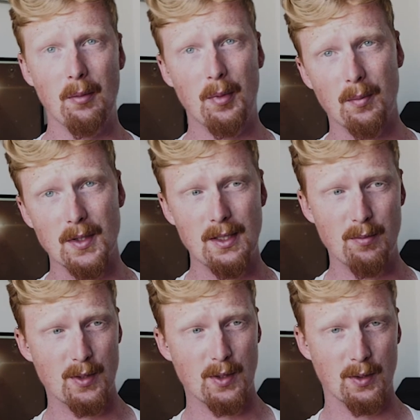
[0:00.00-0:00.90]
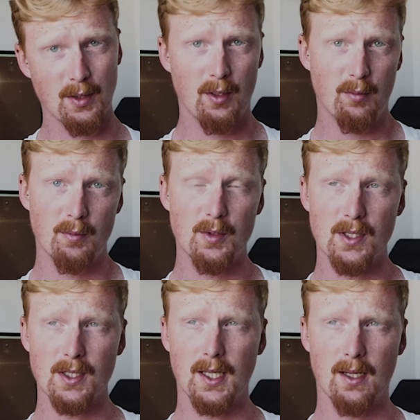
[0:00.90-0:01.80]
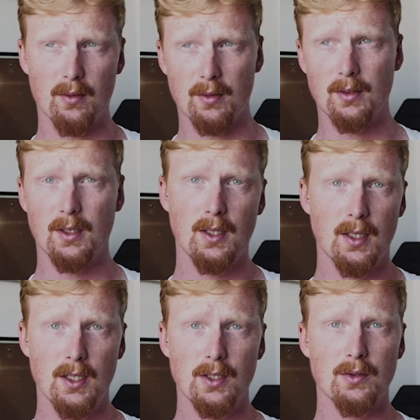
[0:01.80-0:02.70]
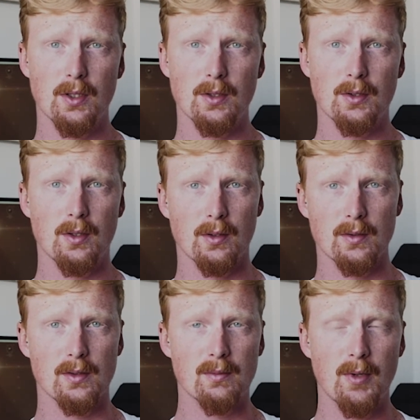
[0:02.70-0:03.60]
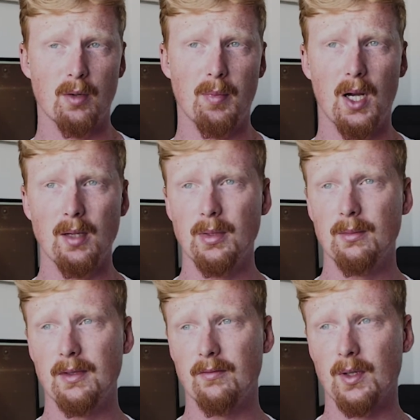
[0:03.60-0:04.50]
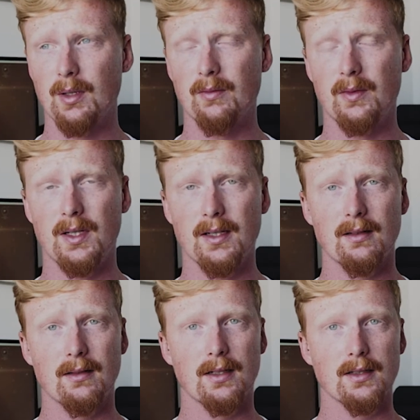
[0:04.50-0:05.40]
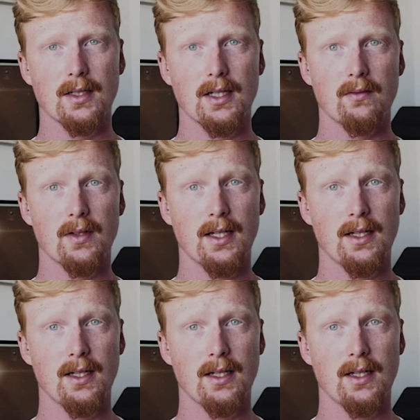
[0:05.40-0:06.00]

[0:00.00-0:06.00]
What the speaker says: put my slippers on, put my dressing gown on, stroke the dog and smoke a pipe in front of the fire. I don't have